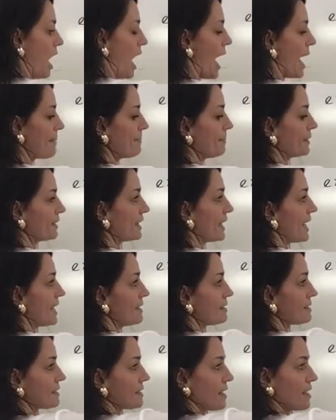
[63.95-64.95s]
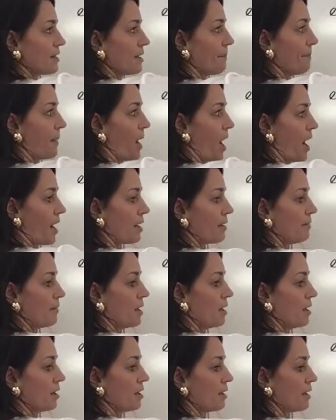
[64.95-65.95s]
I place the
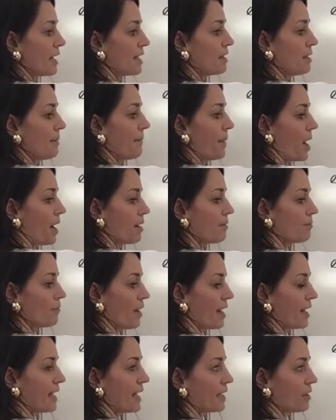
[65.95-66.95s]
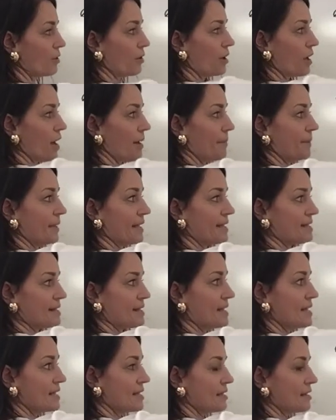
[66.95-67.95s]
bottom, in the bottom right hand corner, I place
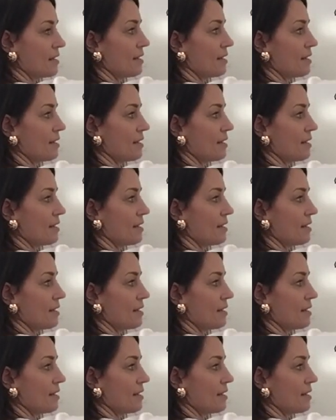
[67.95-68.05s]
the